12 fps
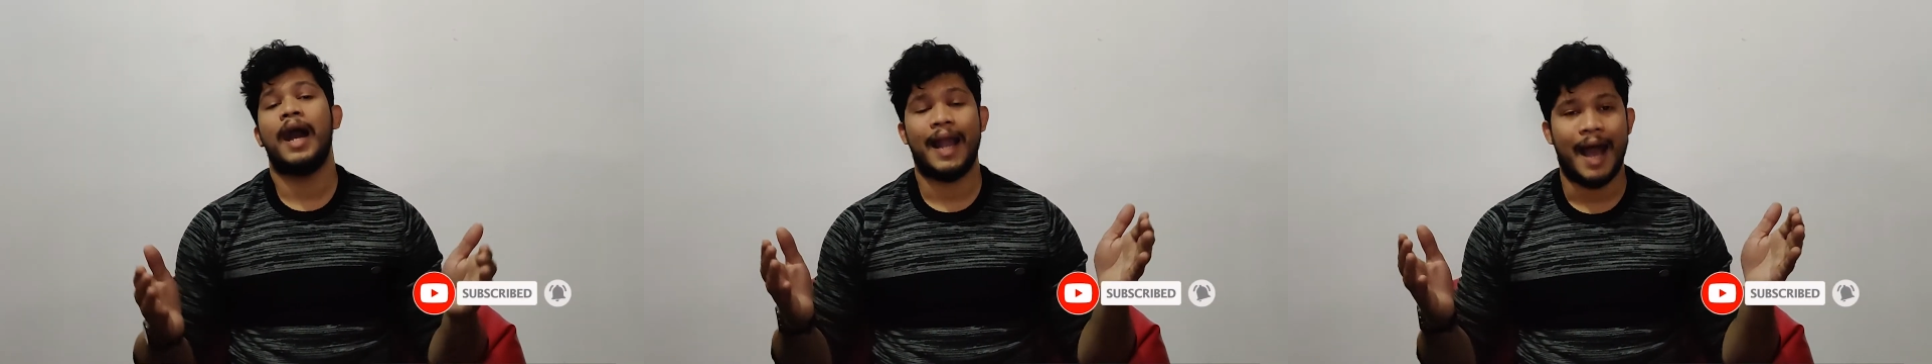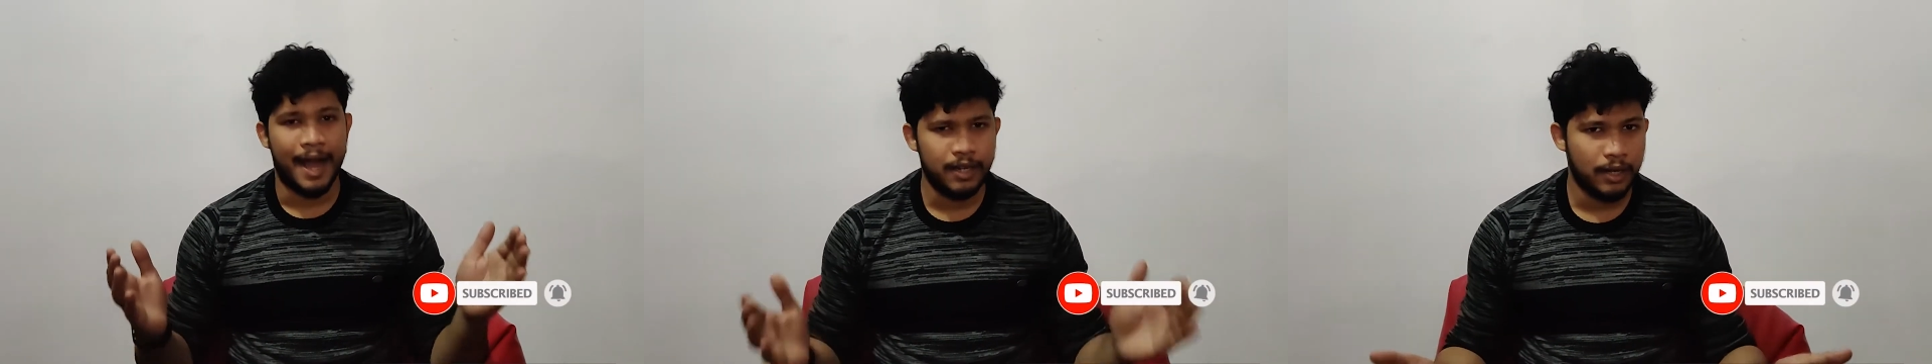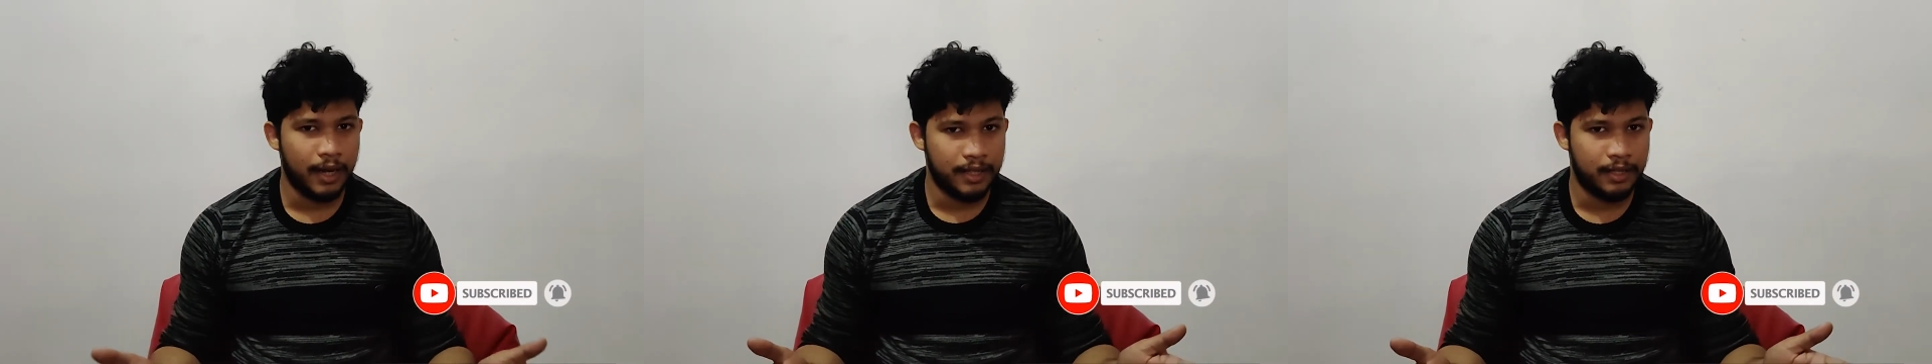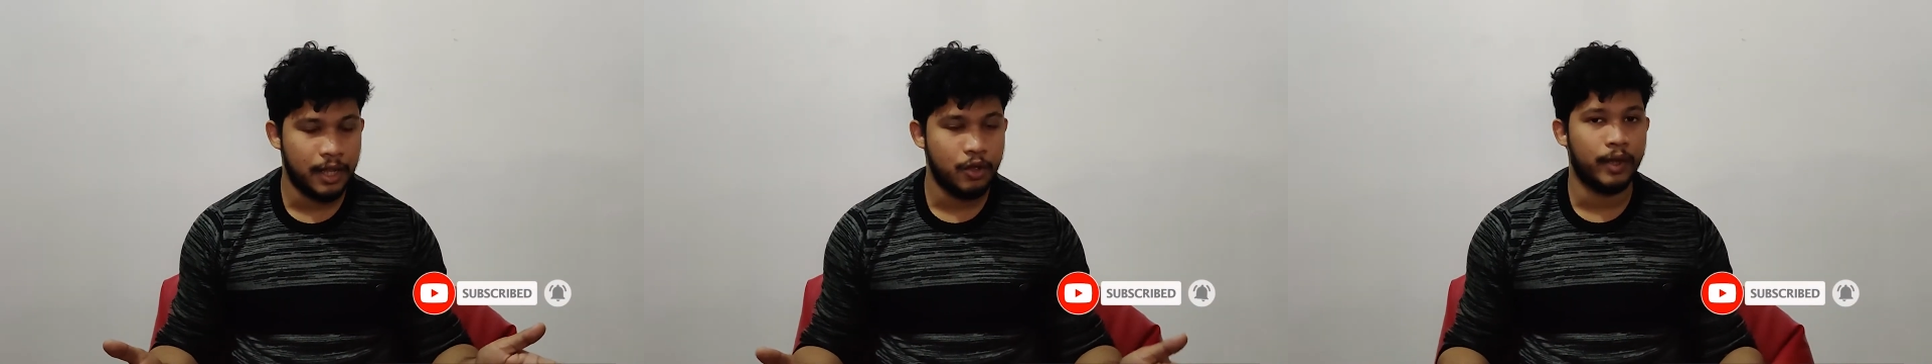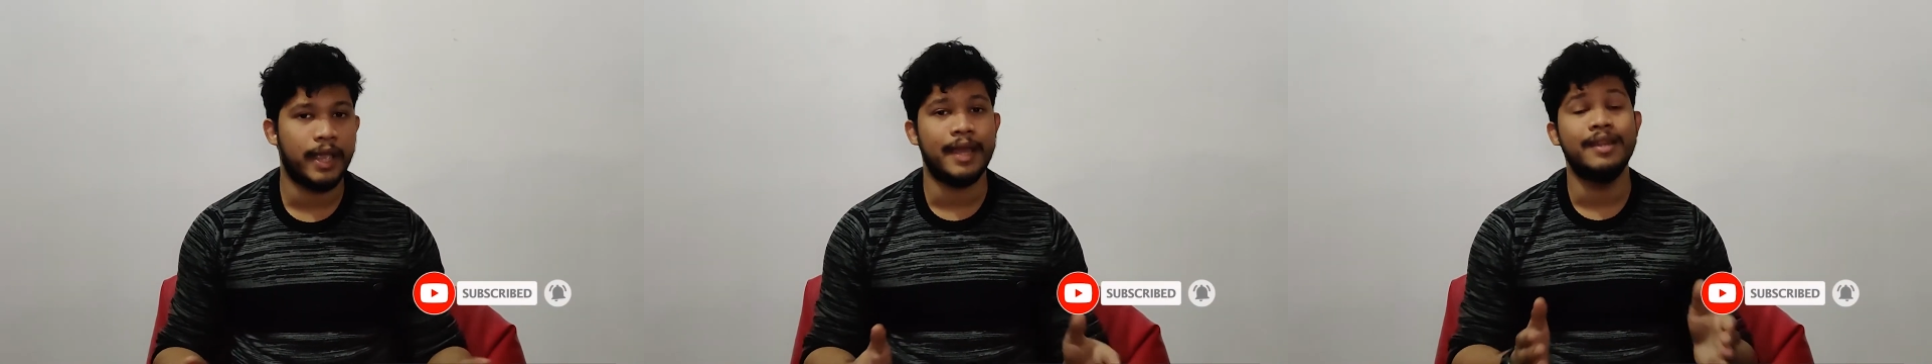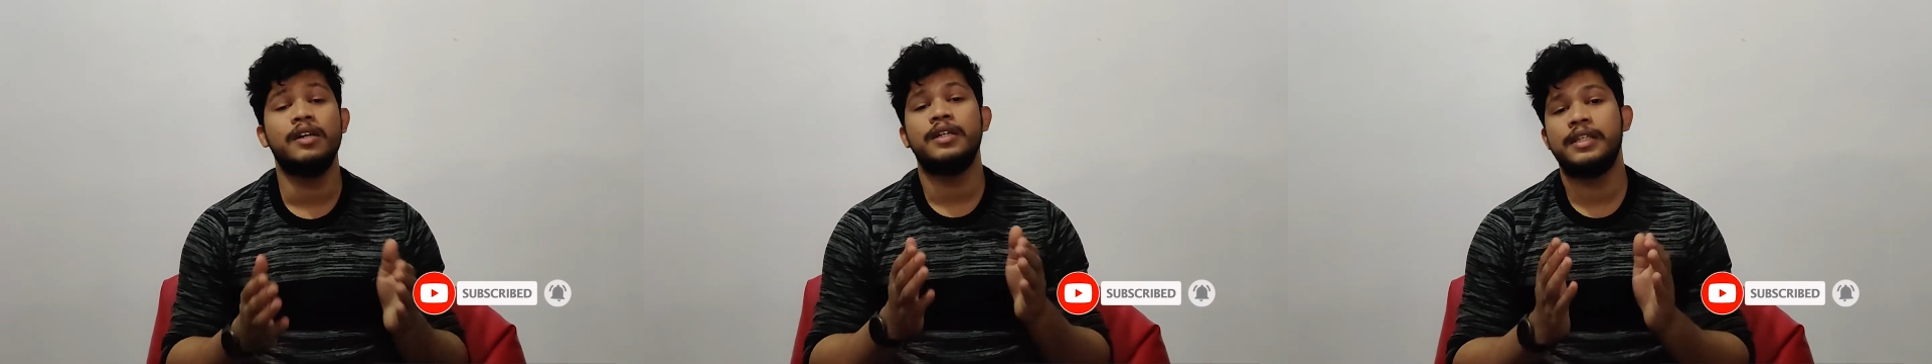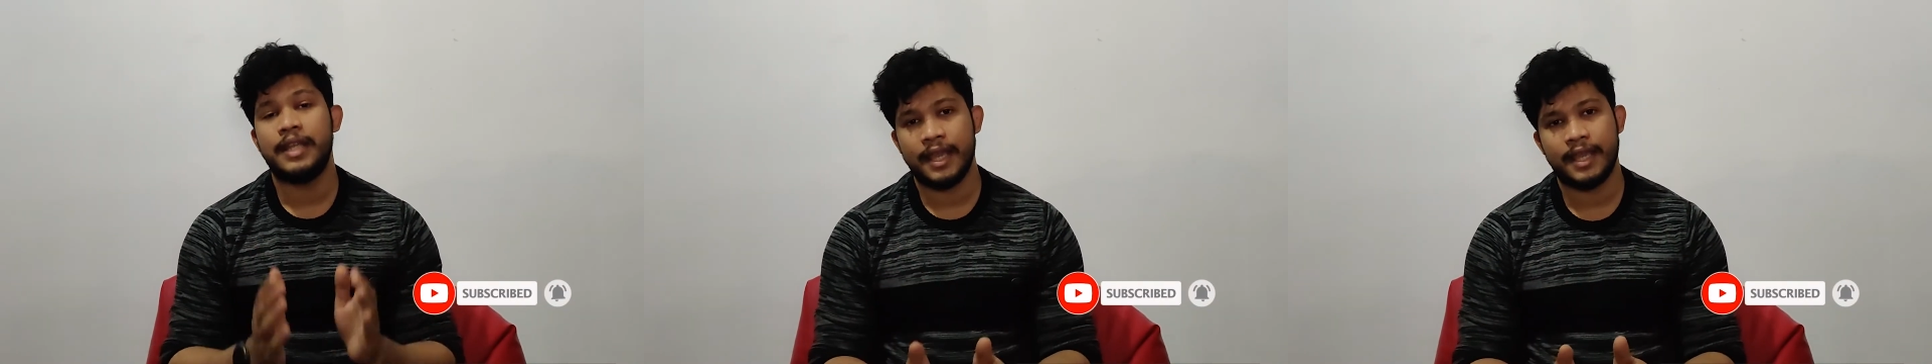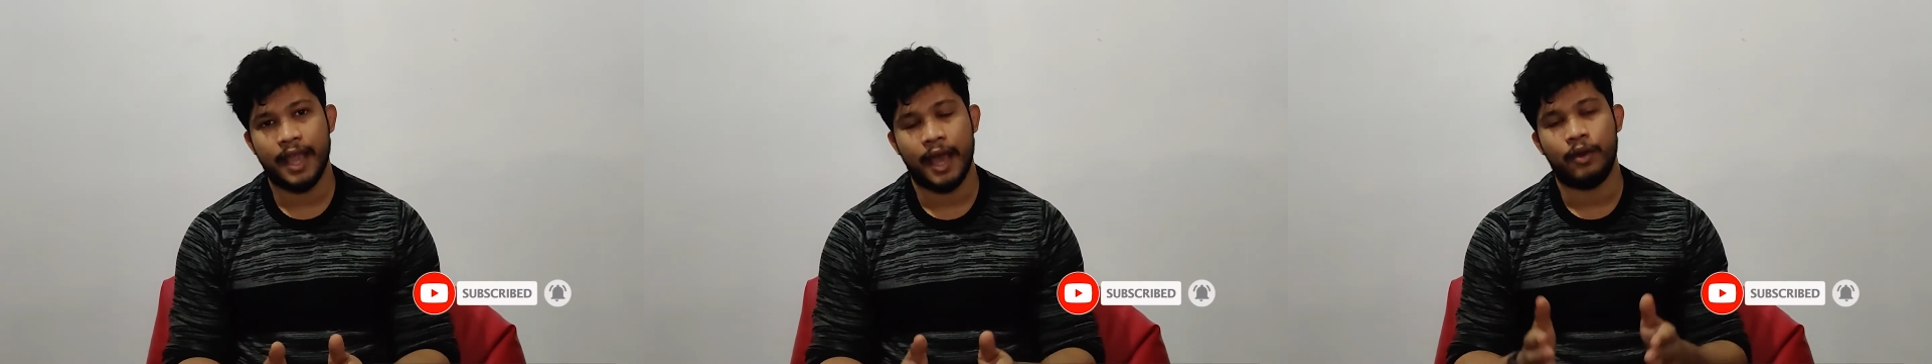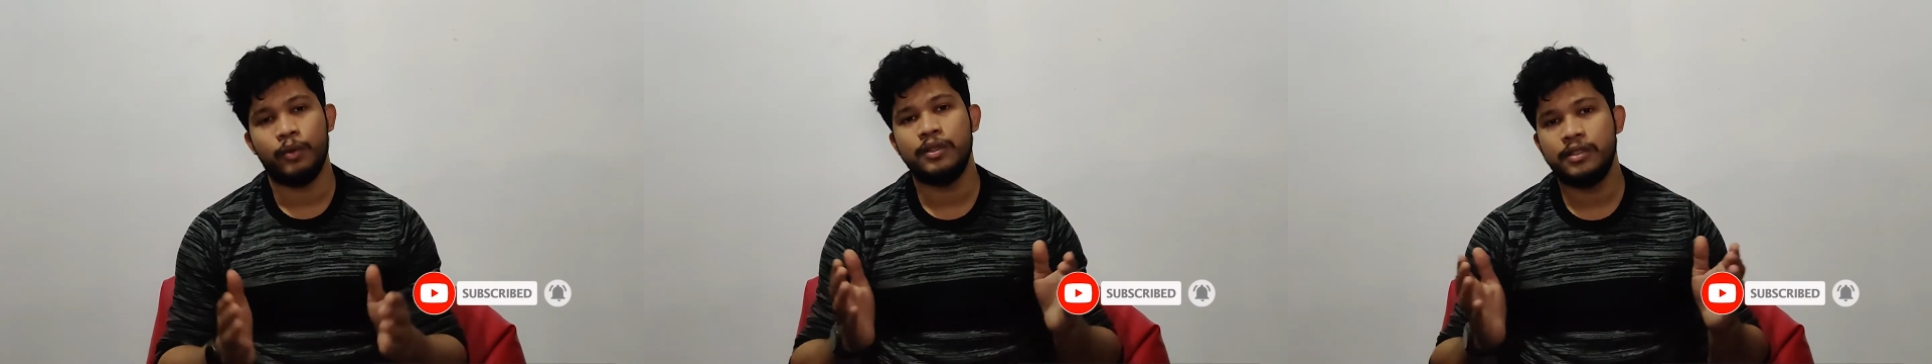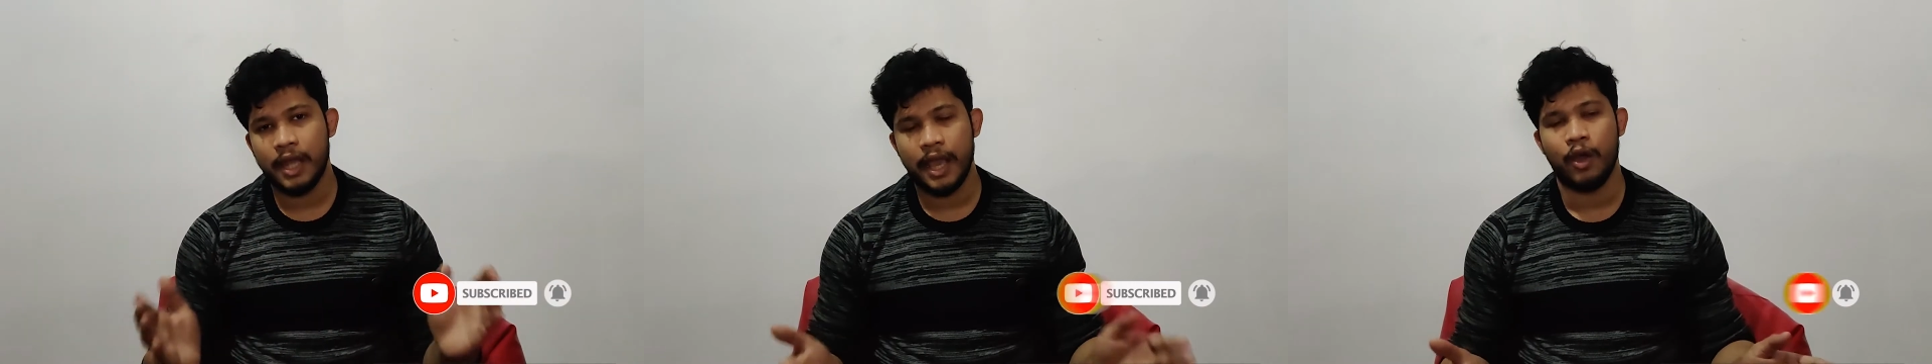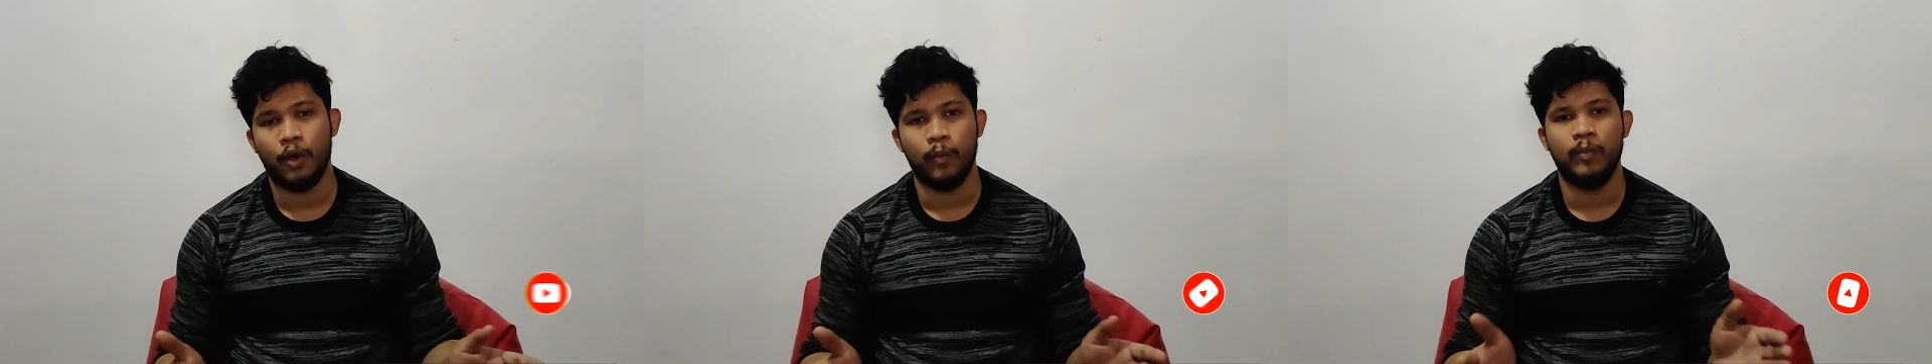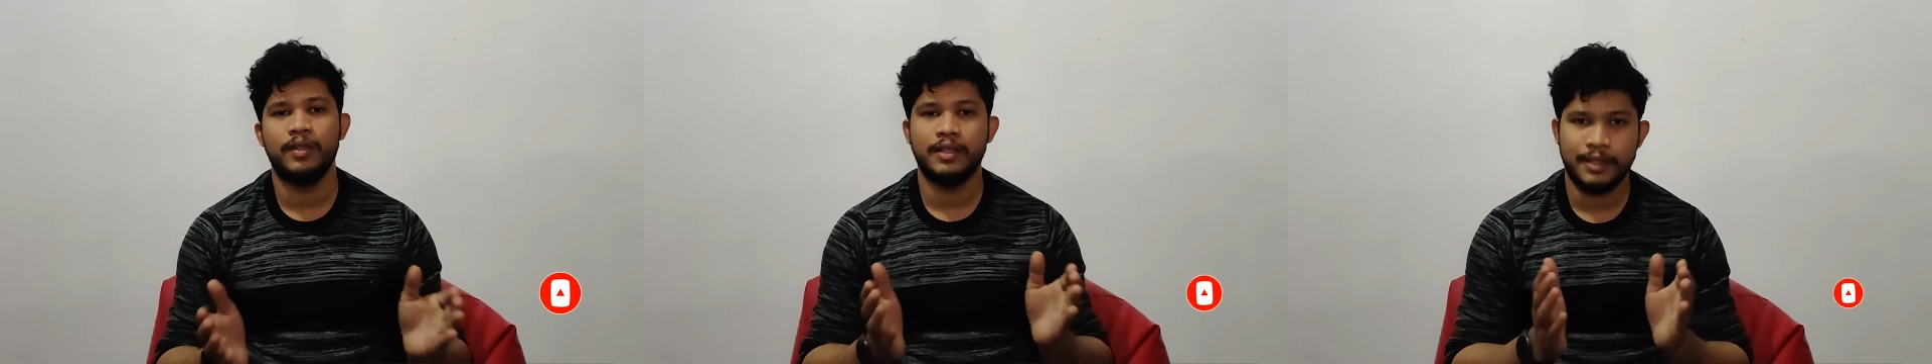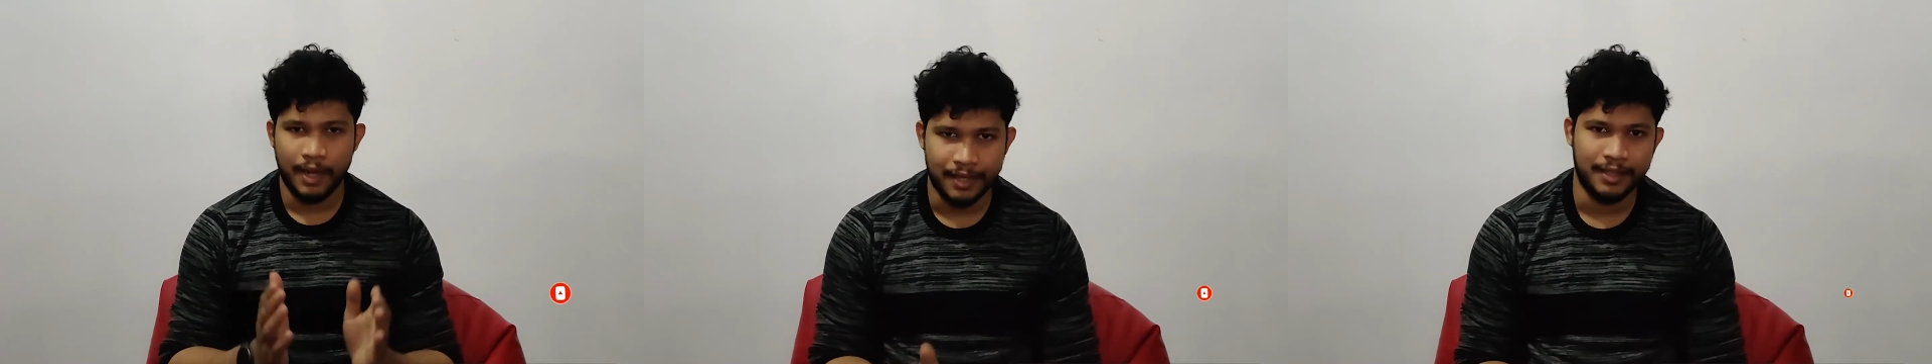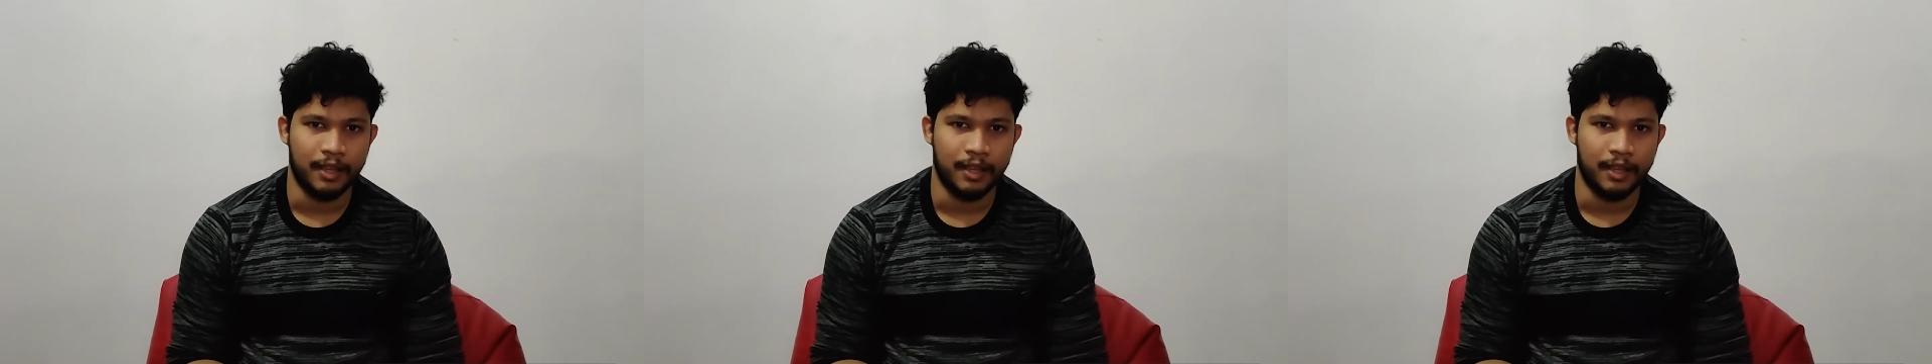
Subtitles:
And until I see you again, take care, stay home, stay